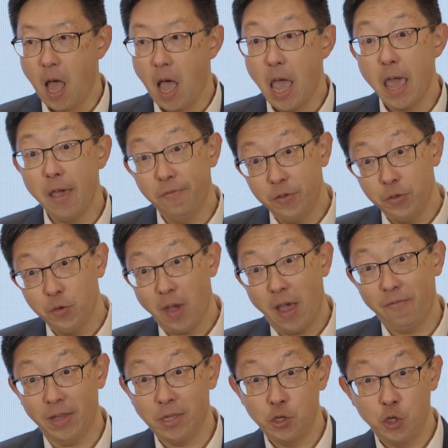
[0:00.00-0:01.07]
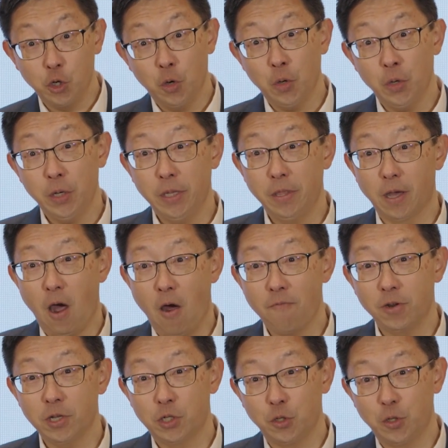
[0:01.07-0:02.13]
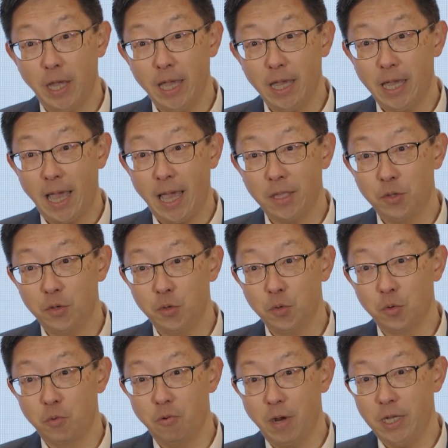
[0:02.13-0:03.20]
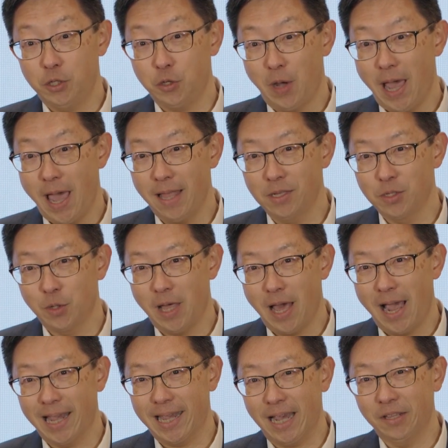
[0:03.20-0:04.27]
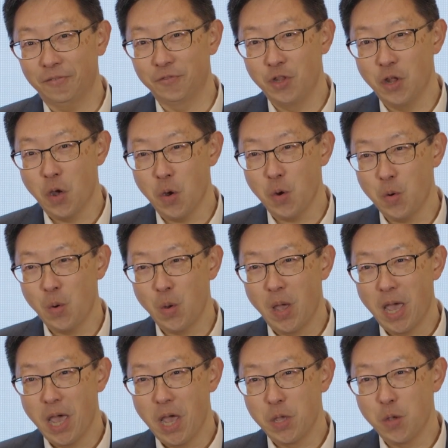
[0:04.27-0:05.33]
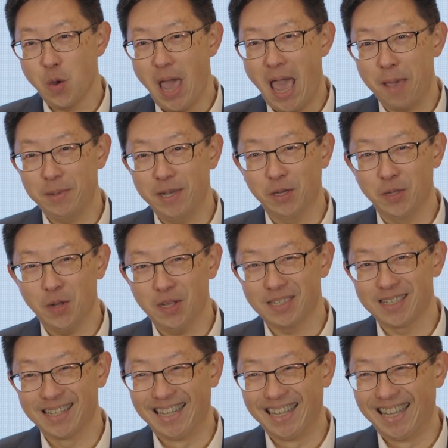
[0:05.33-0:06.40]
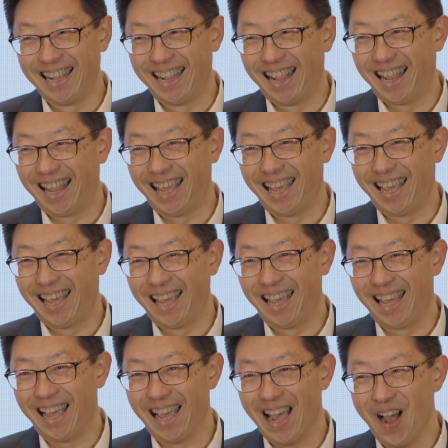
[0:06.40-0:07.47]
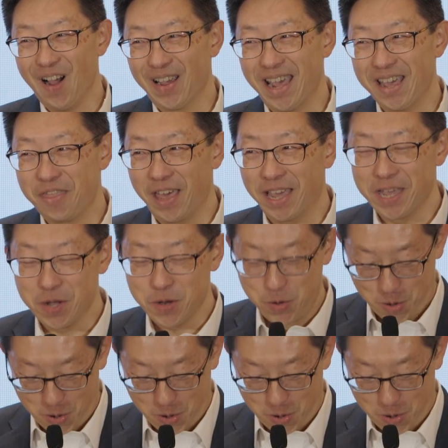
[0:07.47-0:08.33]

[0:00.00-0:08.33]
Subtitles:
If you have enjoyed the conference today, can you raise your hand so that I kind of know you are happy or not? Okay, thank you.